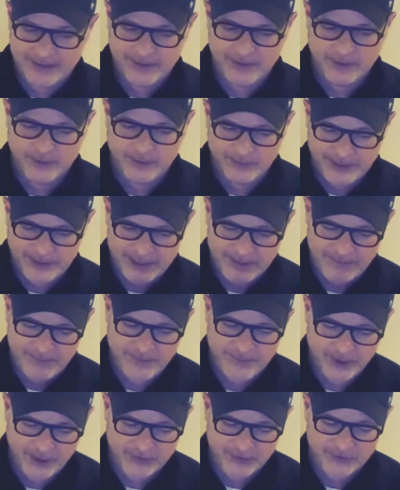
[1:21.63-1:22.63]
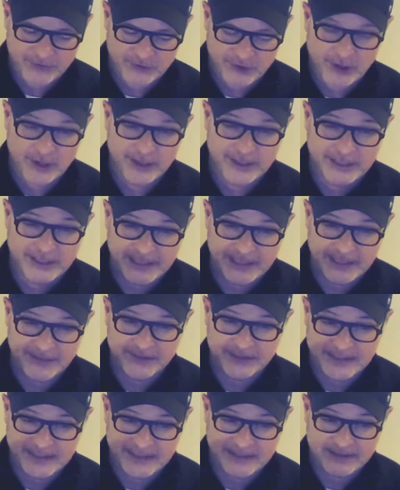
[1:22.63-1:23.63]
on their first journey as
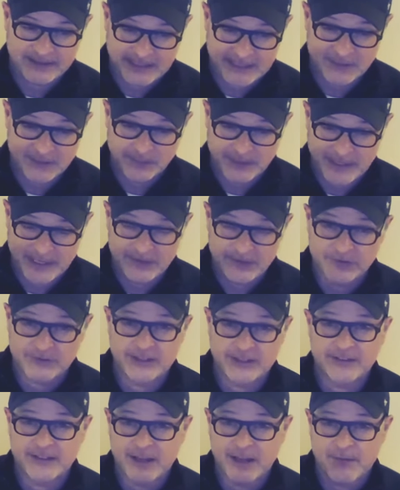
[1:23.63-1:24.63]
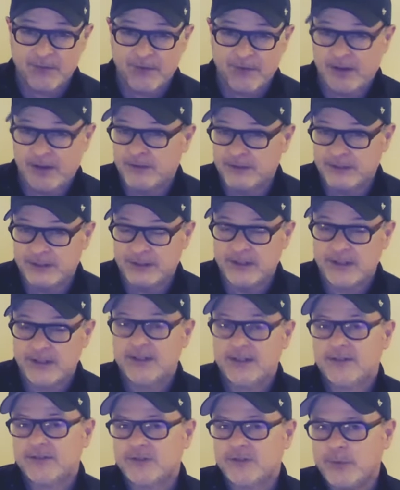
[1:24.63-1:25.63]
the Kingsman Agency is now founded.
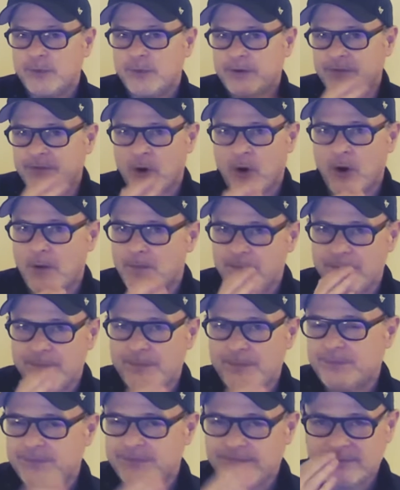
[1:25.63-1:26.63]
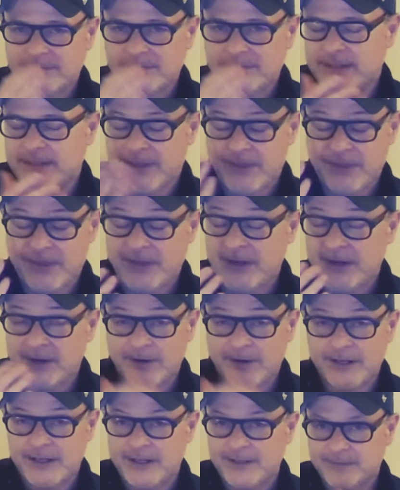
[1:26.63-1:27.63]
So we've got, in
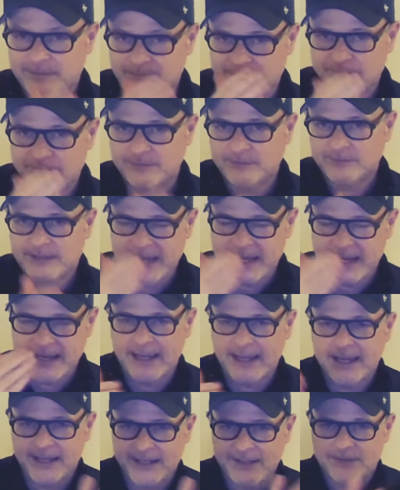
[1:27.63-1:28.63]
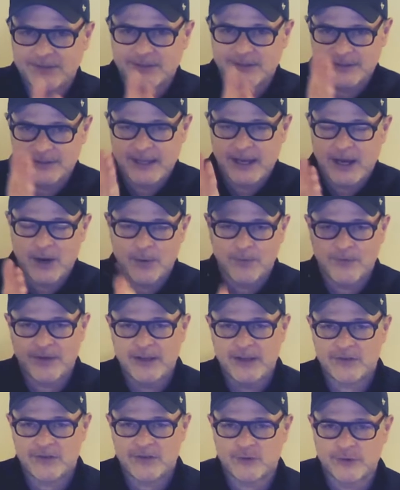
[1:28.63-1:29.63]
theory, decades now of
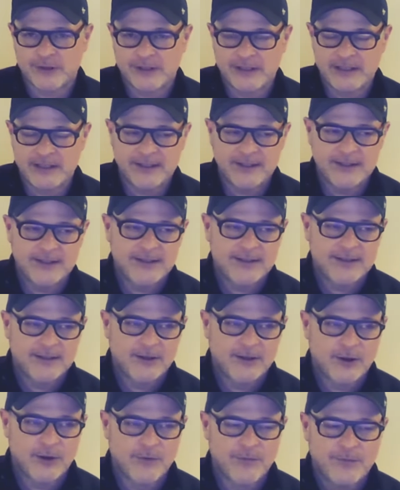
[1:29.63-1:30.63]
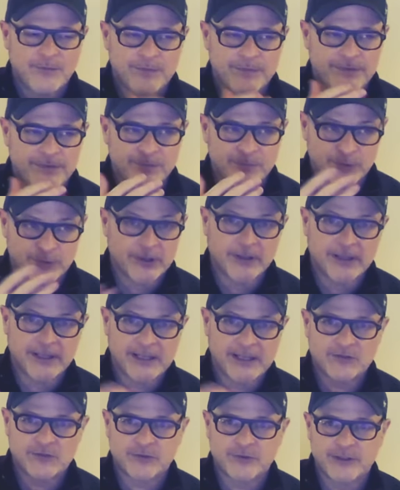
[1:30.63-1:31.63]
history, of real
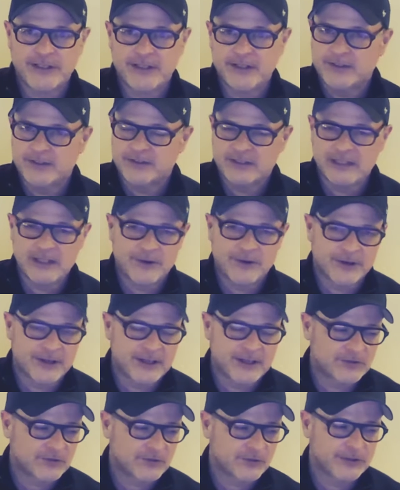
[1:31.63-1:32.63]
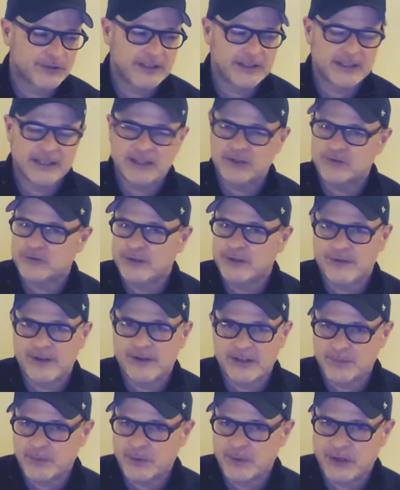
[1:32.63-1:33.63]
history, a secret history, the history of
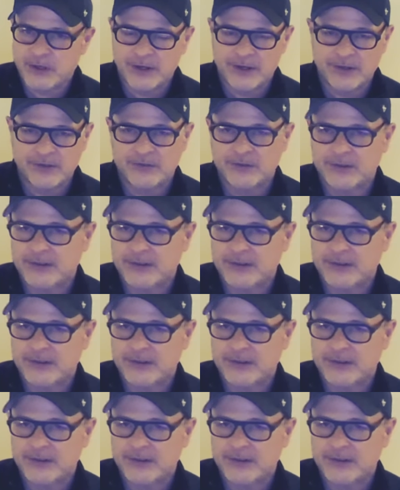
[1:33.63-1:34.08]
espionage